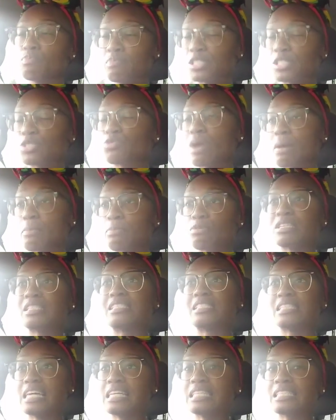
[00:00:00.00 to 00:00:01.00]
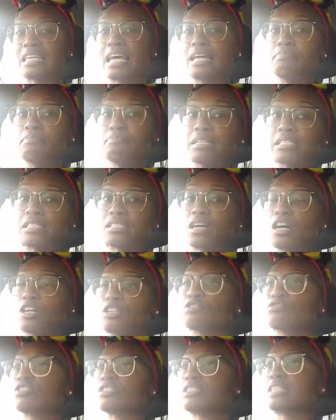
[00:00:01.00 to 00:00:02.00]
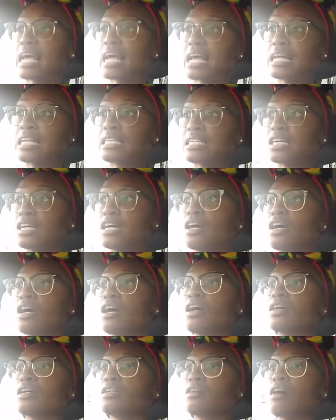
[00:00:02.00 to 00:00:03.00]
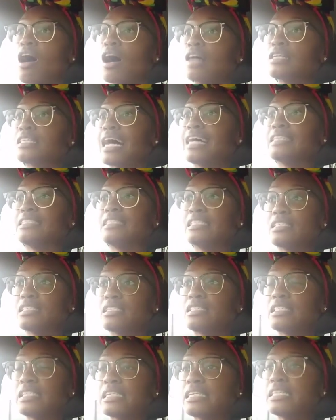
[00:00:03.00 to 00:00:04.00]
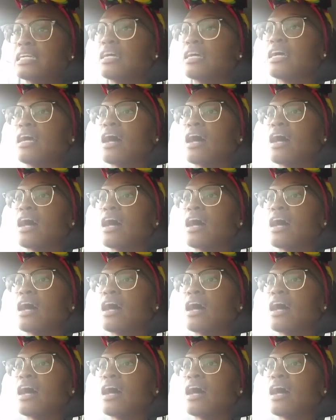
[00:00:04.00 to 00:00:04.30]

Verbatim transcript: misrepresent and misunderstand God's identity.